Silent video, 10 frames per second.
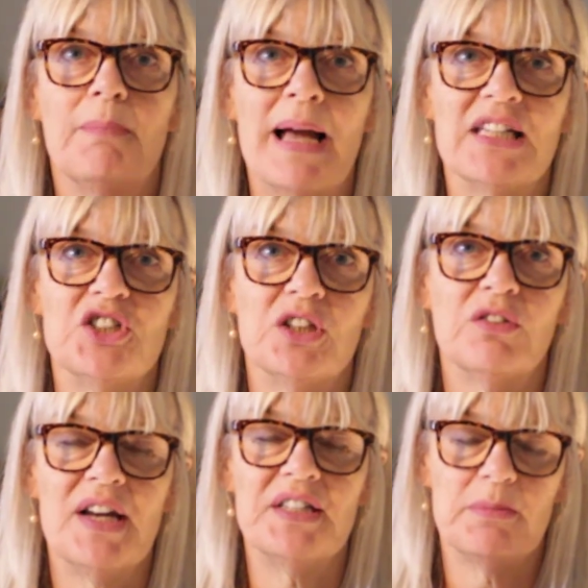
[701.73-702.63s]
packaging
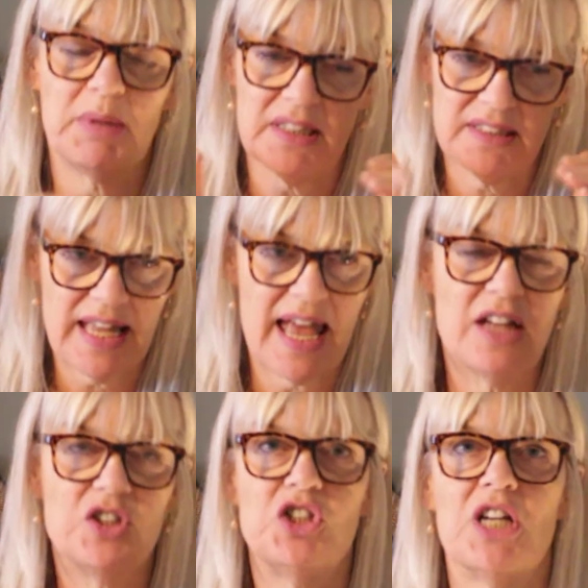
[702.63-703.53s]
ready because
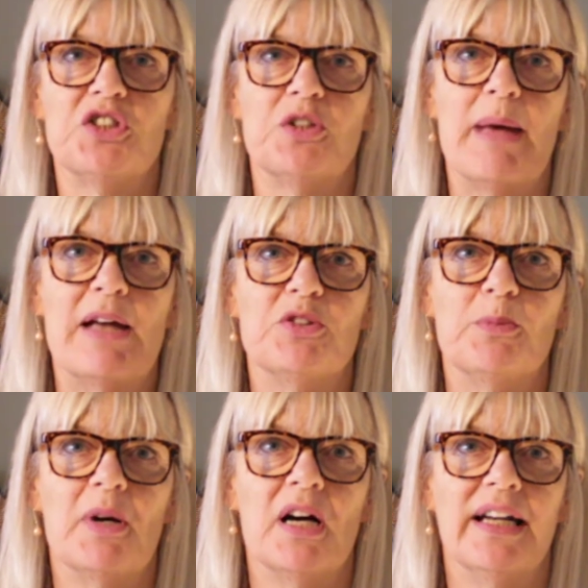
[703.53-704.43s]
they're just about to
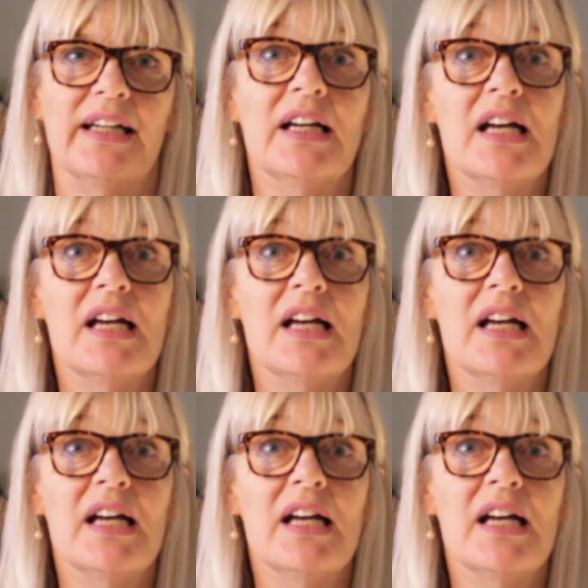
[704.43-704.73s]
buy.